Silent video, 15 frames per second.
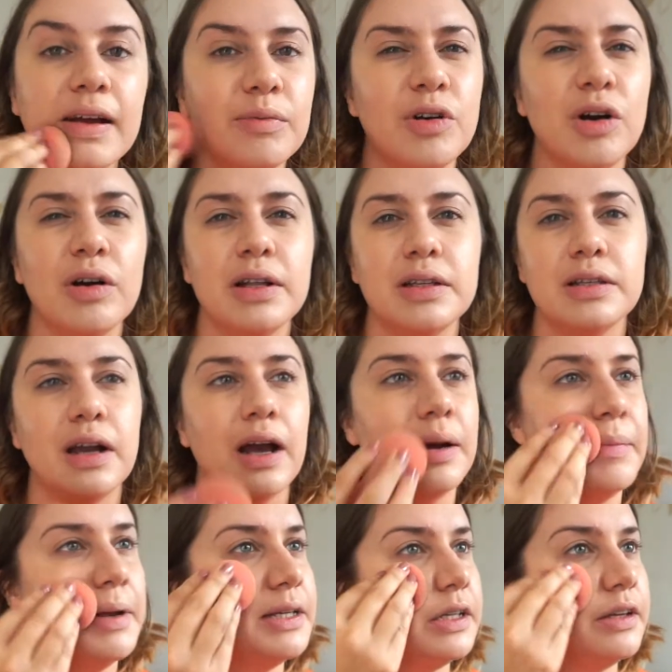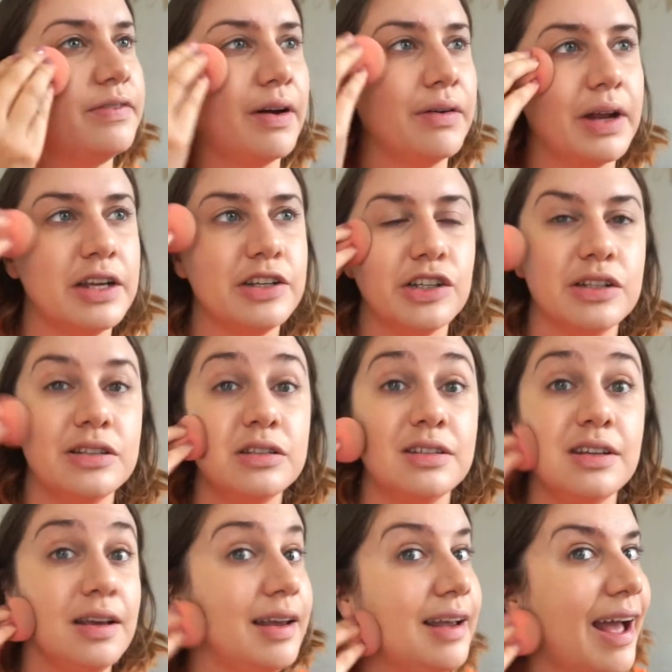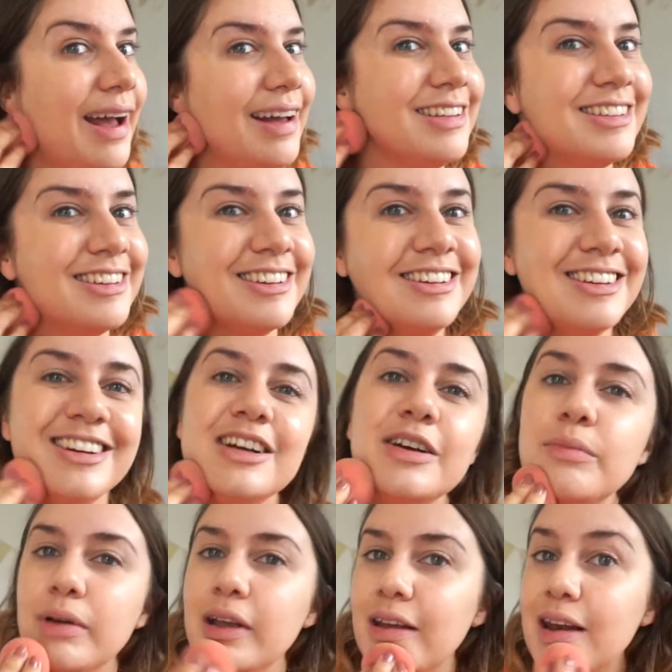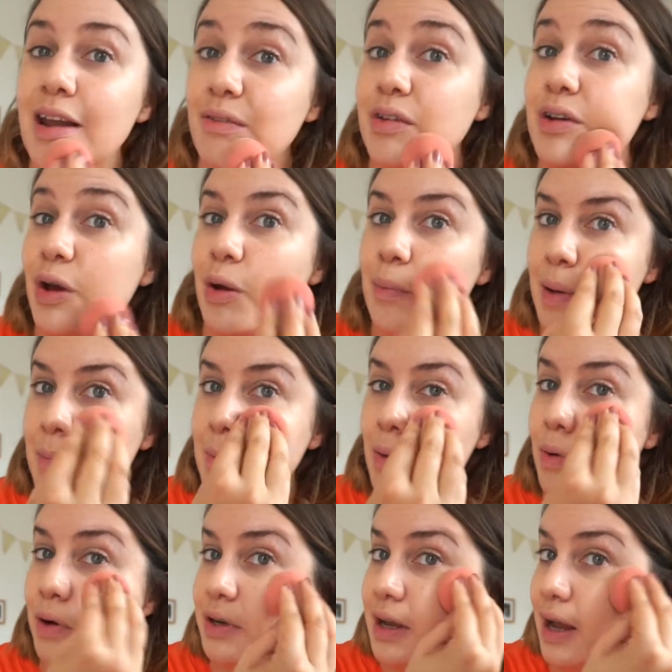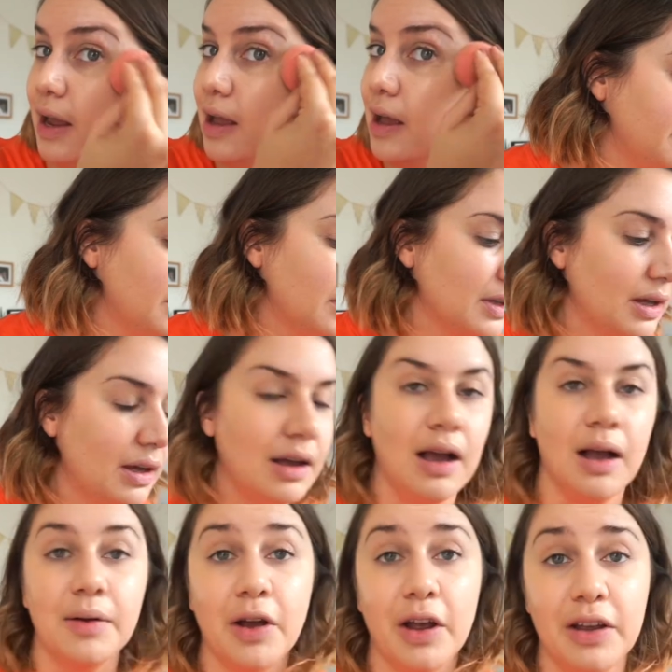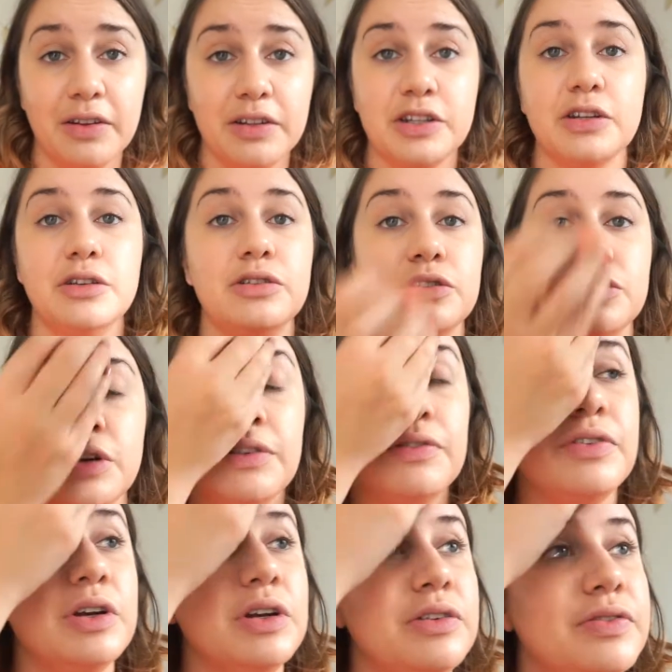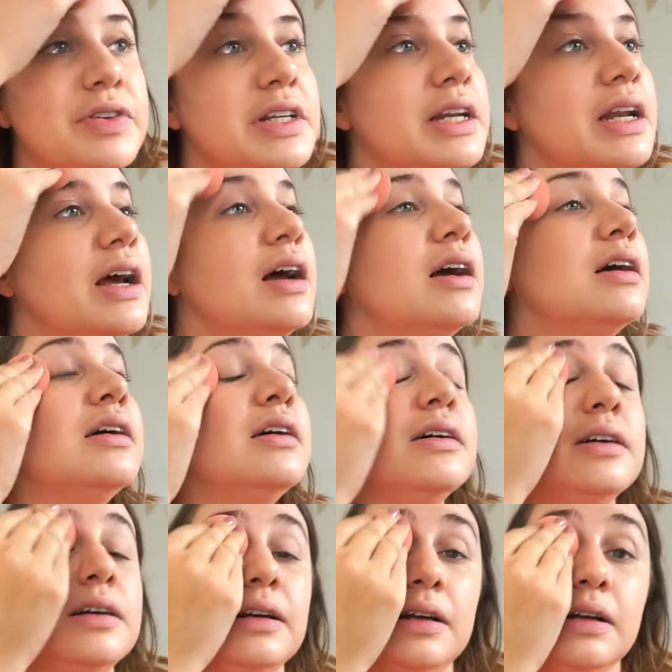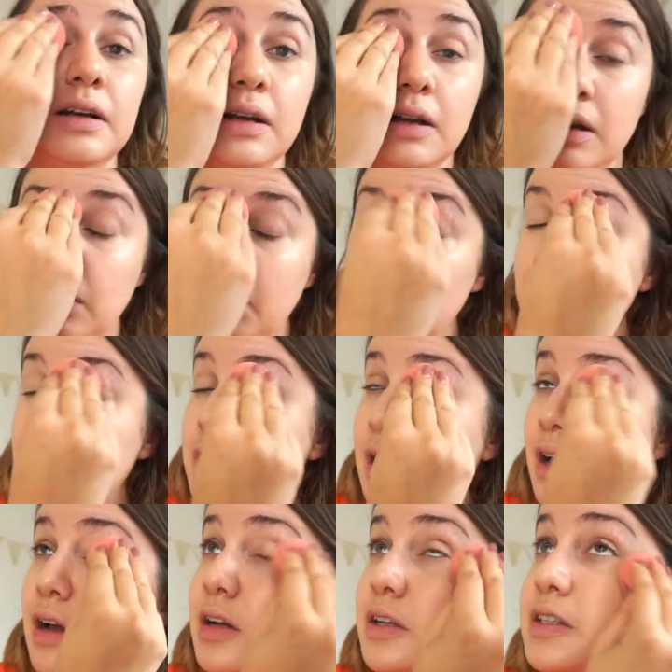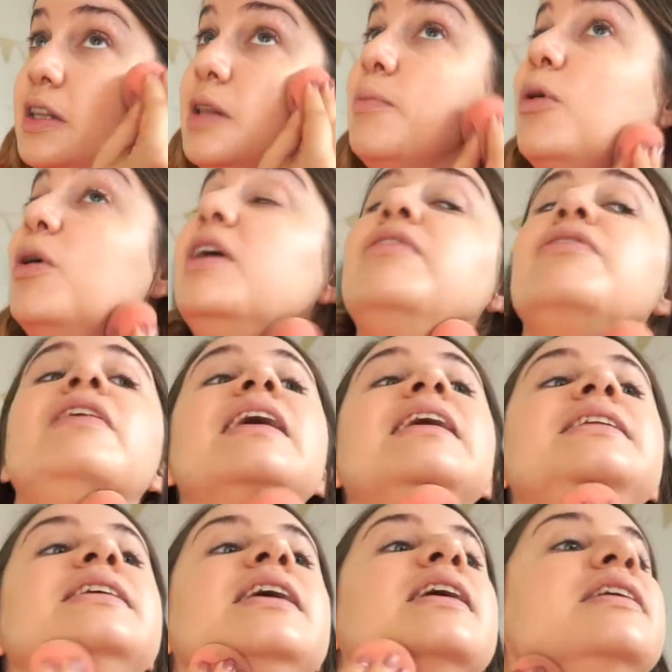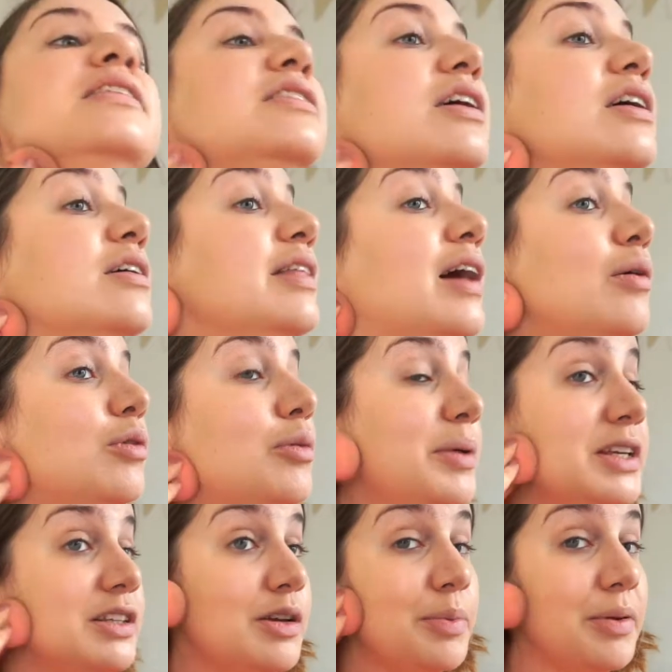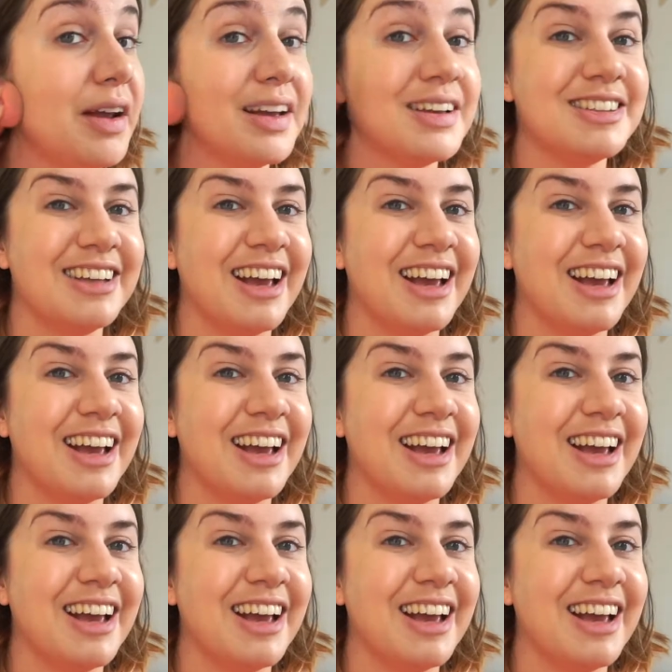I'm not into kind of mixing foundations yet, but you never know, maybe one day. I'm going to street food for dinner with the girls and the boyf later, so that will be super nice.